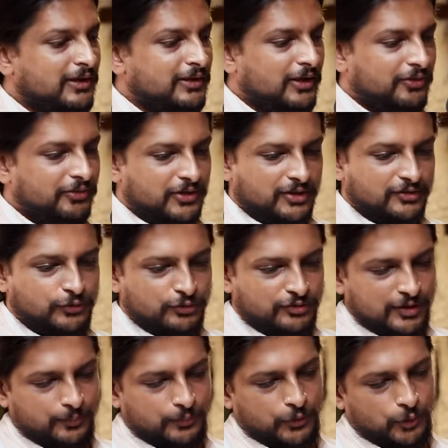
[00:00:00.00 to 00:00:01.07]
Yantras, you
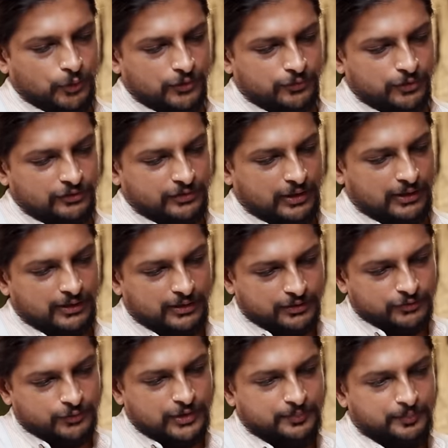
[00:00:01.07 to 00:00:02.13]
see beautiful
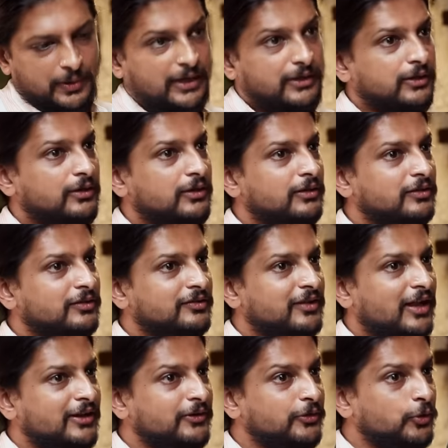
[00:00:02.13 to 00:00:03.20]
chakras with petals
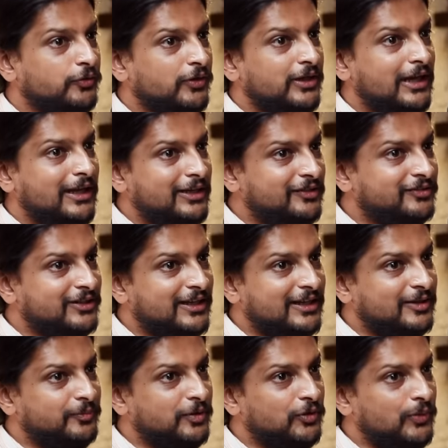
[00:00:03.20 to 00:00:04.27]
and, you know, the deity
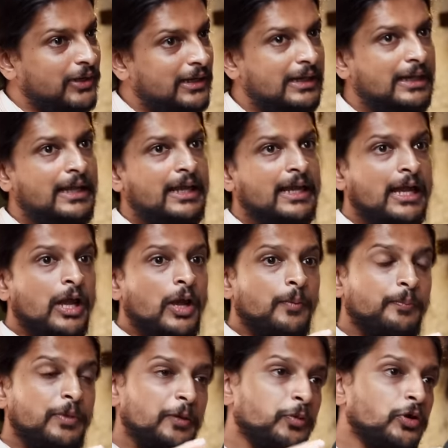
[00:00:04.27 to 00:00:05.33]
sitting in between.
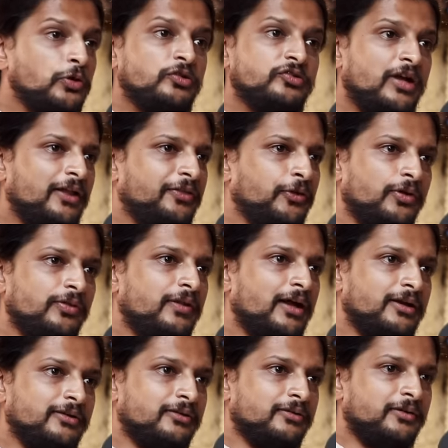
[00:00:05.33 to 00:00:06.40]
People do sadhana on
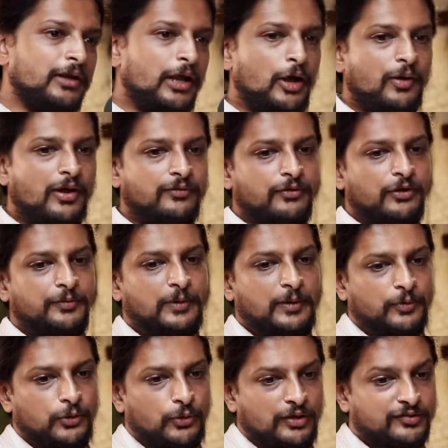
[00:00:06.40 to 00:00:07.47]
that. Now I've heard
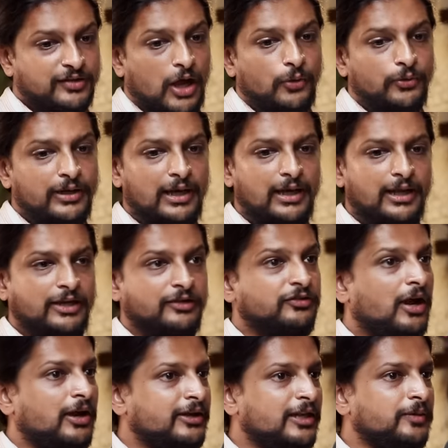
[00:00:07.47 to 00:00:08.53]
people doing sound healing,
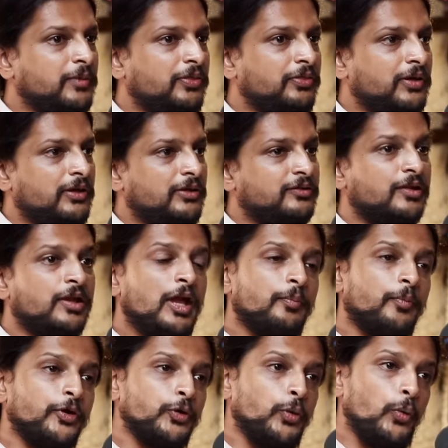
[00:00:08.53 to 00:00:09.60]
chanting mantras,
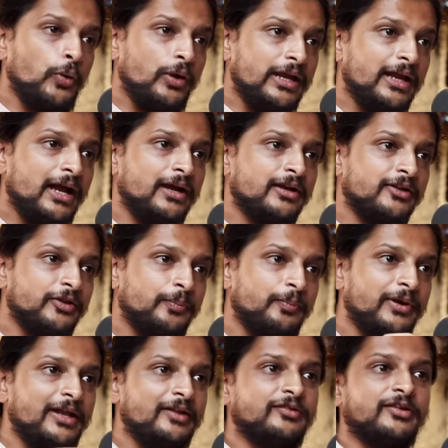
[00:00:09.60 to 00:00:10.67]
but only under the
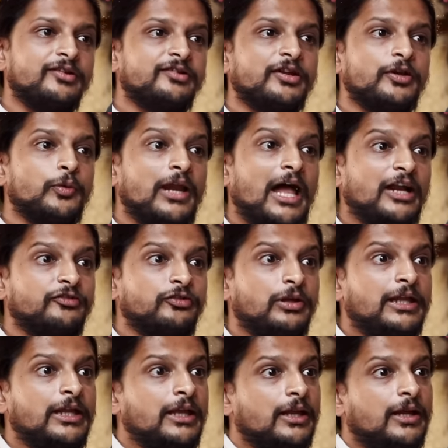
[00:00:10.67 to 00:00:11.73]
presence it will
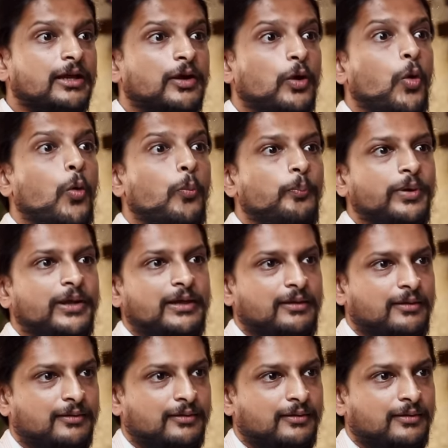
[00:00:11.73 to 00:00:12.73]
actually open.